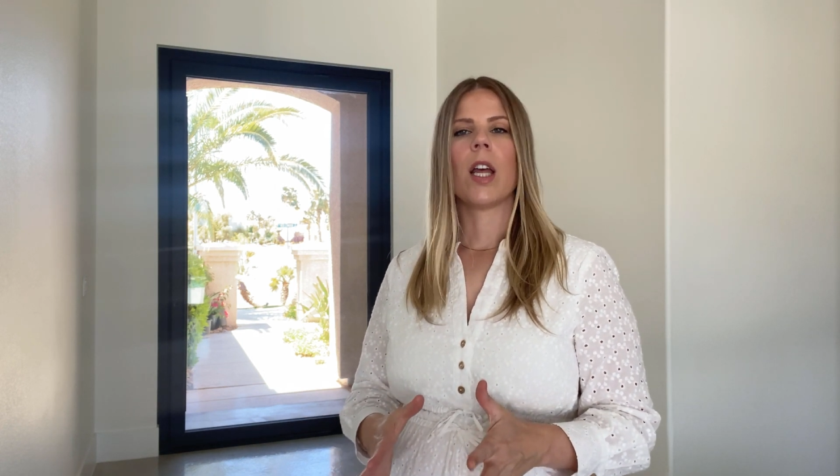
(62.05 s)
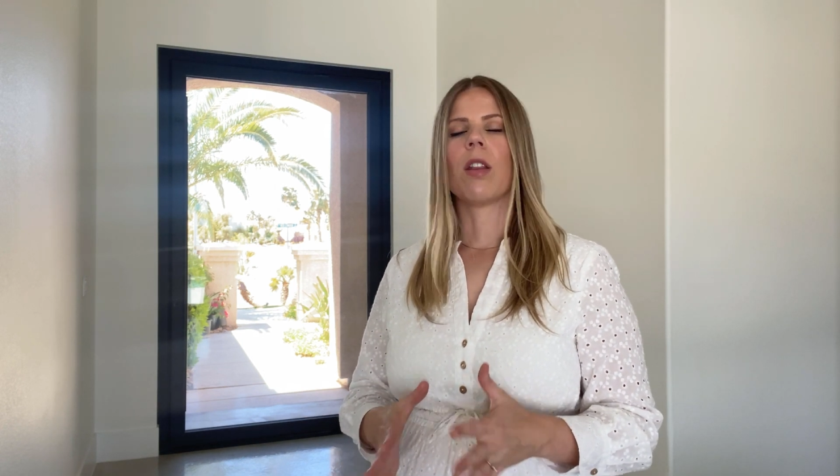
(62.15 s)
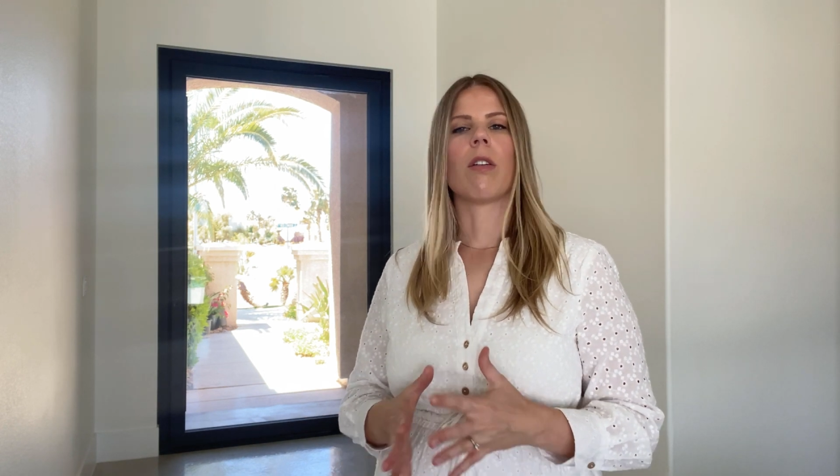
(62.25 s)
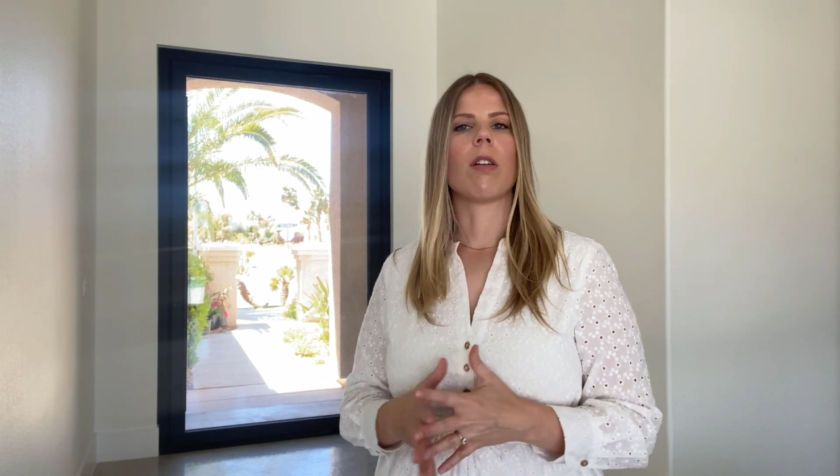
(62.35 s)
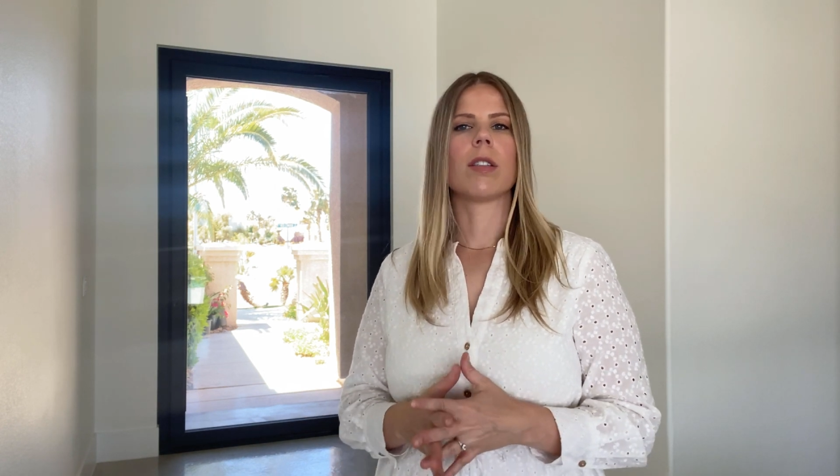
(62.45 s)

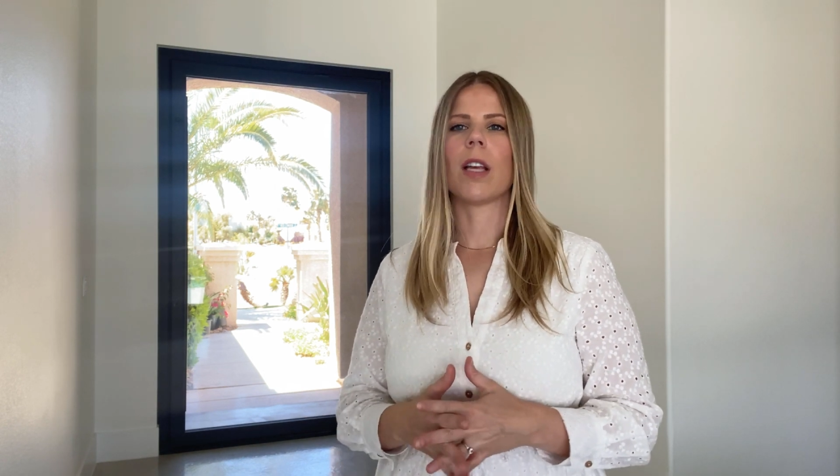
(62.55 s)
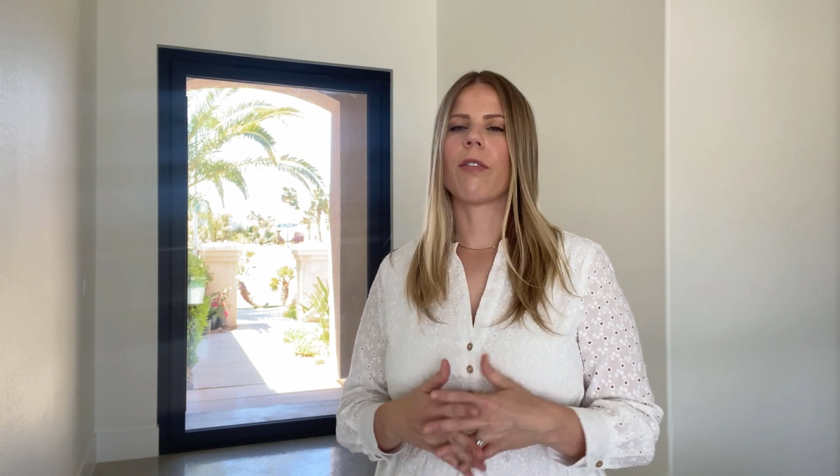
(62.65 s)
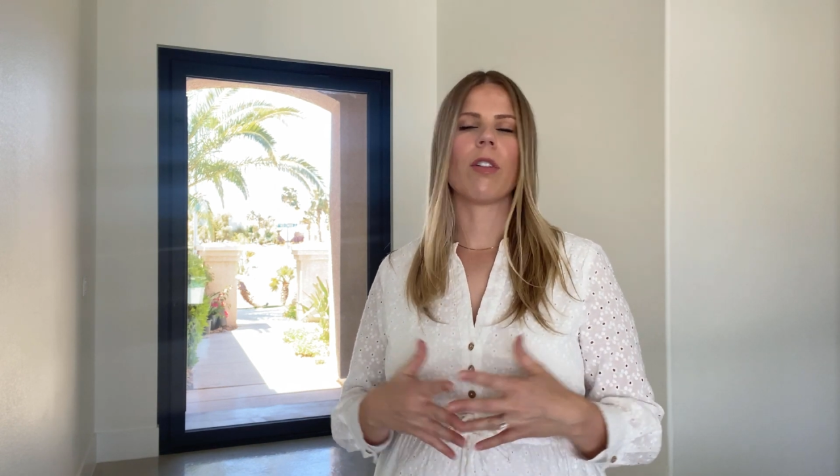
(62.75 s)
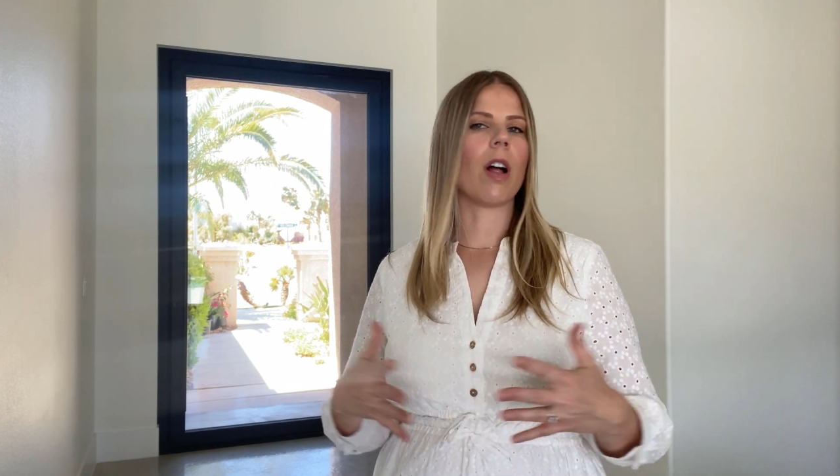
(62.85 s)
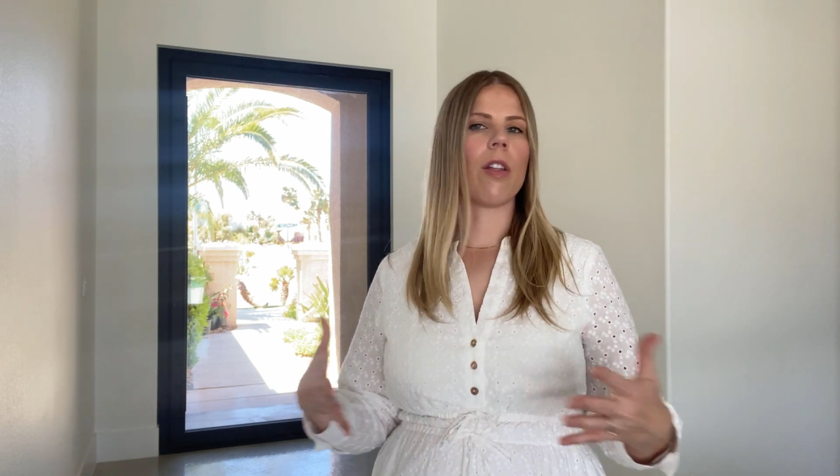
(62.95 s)
There are
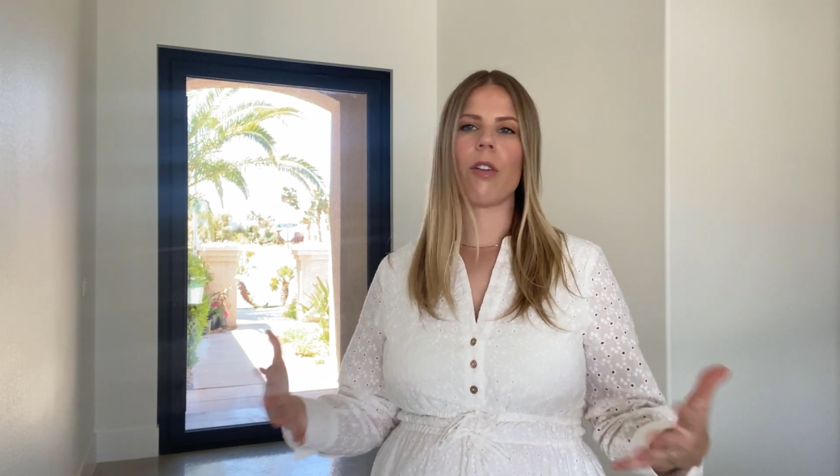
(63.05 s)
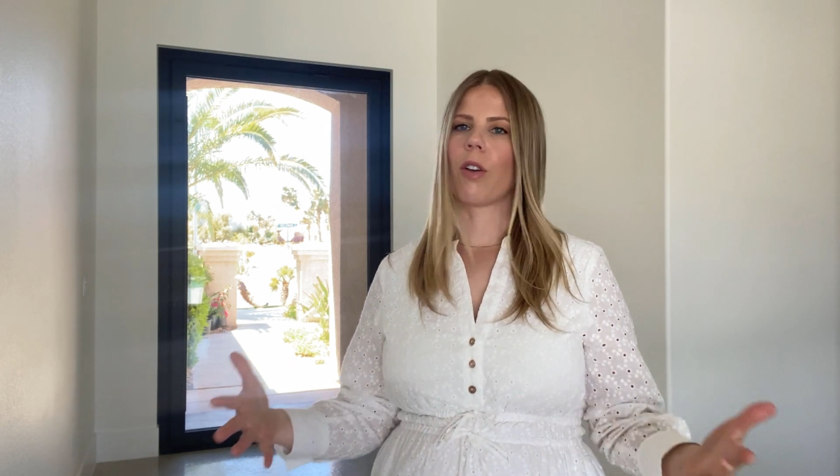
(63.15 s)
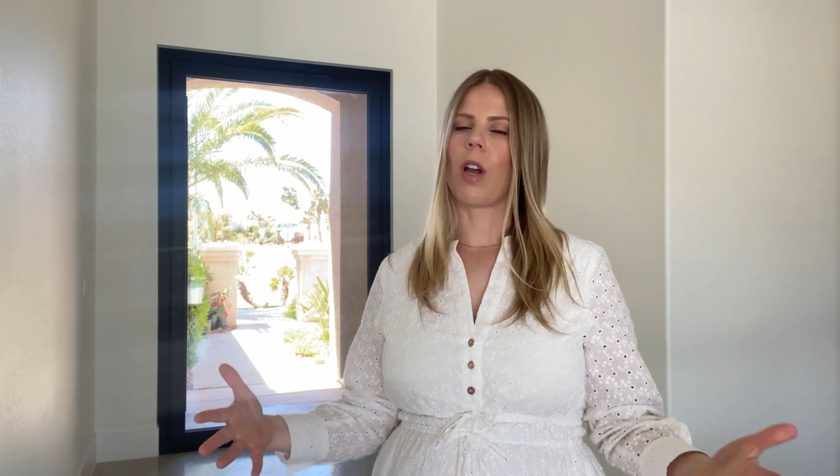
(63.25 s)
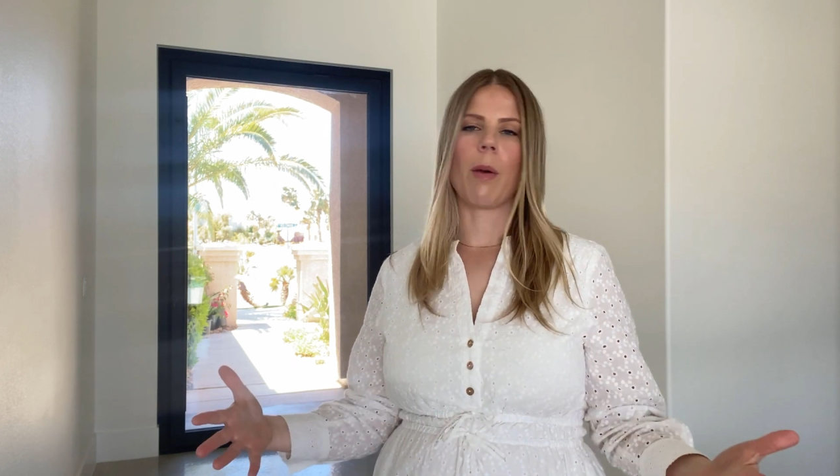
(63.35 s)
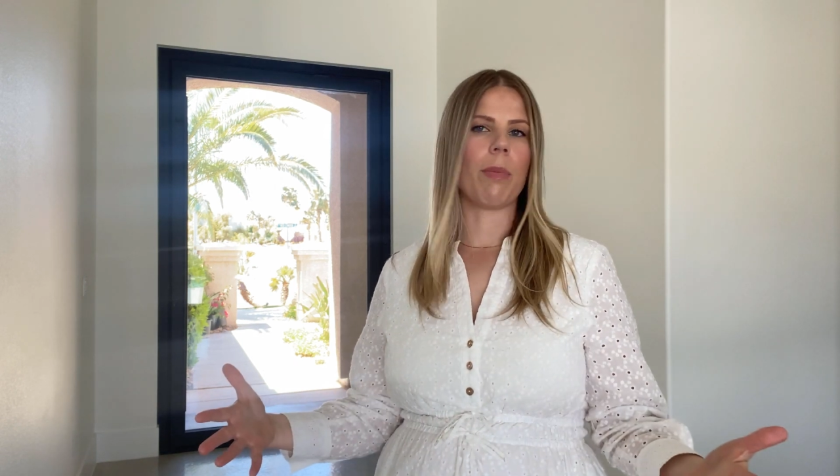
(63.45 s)
several
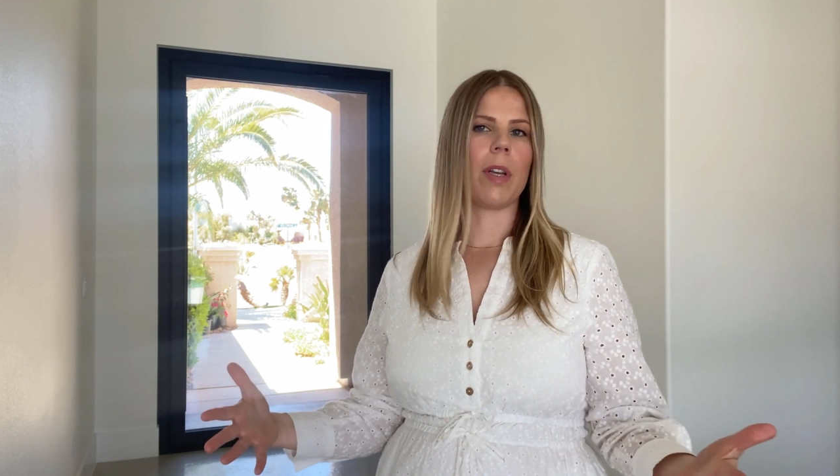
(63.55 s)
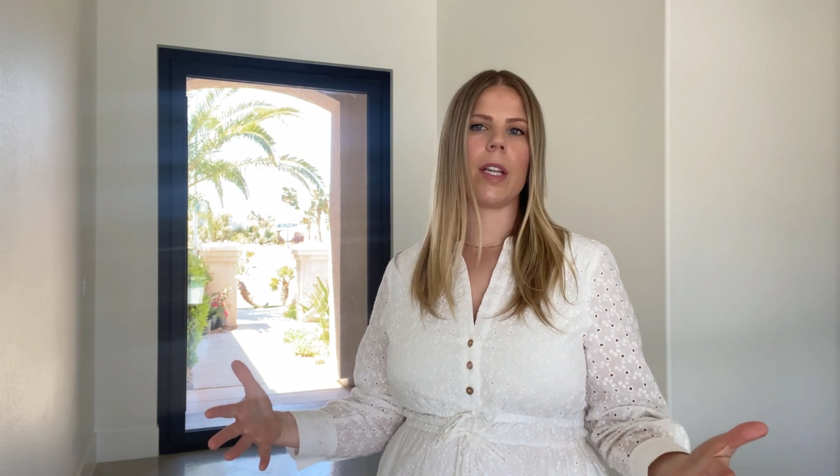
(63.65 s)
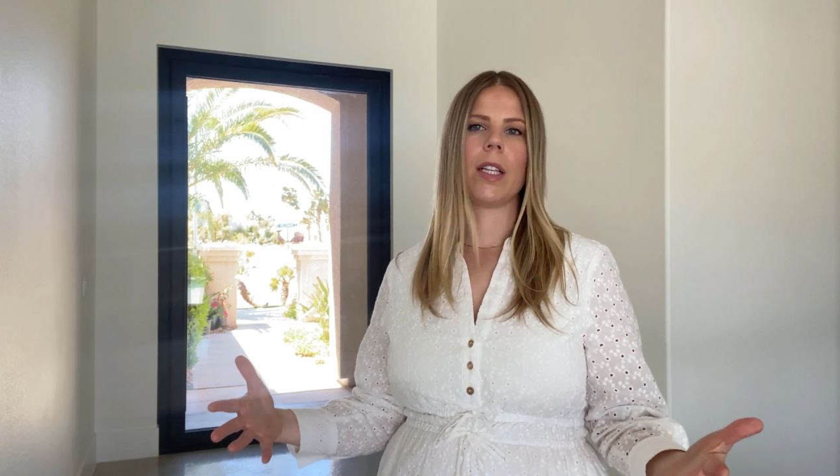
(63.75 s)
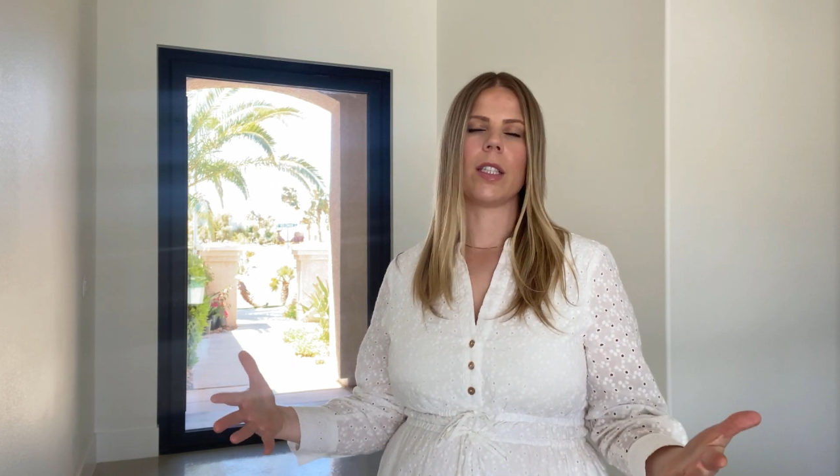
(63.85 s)
other companies